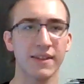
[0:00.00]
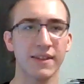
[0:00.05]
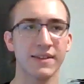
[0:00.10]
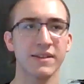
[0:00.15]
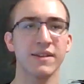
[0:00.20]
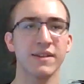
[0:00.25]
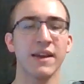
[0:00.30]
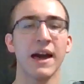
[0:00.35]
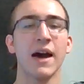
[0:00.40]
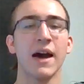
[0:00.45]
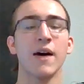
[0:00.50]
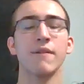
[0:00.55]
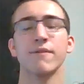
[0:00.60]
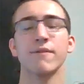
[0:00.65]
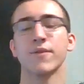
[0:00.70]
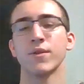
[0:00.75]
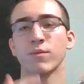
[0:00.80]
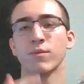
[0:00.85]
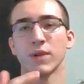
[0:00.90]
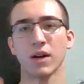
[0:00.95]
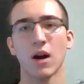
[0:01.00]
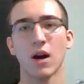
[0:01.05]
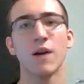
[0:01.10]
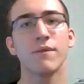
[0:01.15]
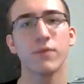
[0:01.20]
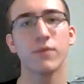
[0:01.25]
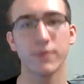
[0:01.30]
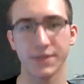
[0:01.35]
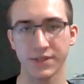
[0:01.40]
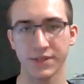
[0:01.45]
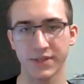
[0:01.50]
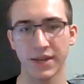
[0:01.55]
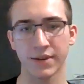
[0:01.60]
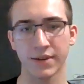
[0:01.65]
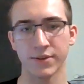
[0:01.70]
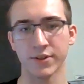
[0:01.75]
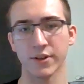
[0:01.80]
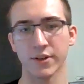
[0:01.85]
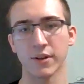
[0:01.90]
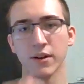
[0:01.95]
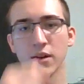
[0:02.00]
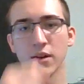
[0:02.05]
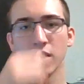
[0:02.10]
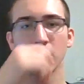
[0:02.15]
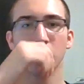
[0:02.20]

They didn't have the recovery center,